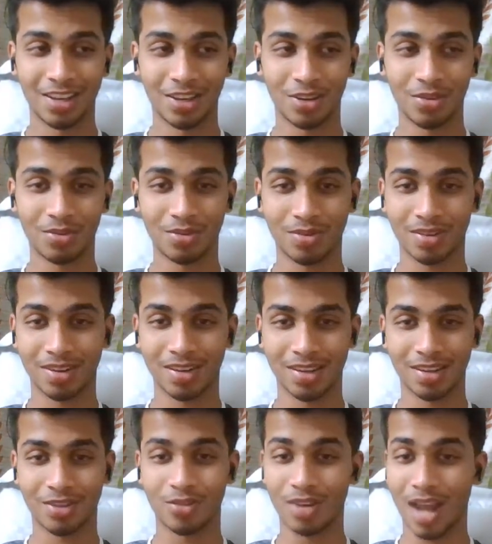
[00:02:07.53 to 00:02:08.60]
you know,
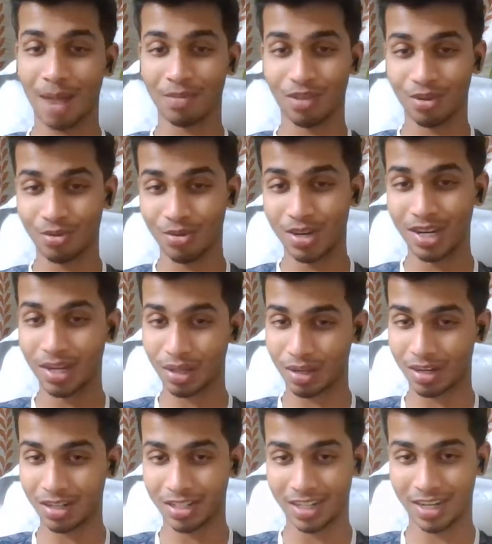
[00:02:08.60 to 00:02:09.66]
collapse a whole
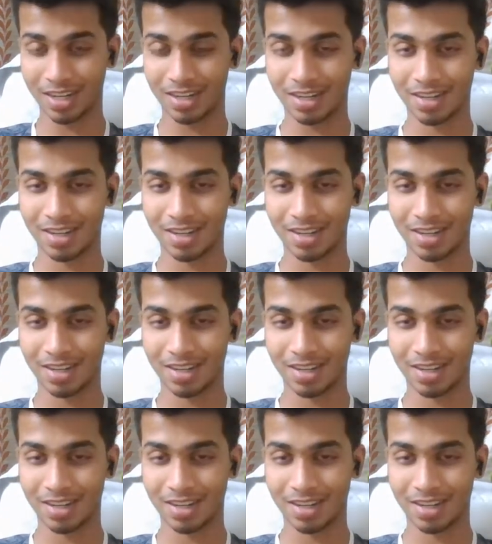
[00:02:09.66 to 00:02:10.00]
industrial shed.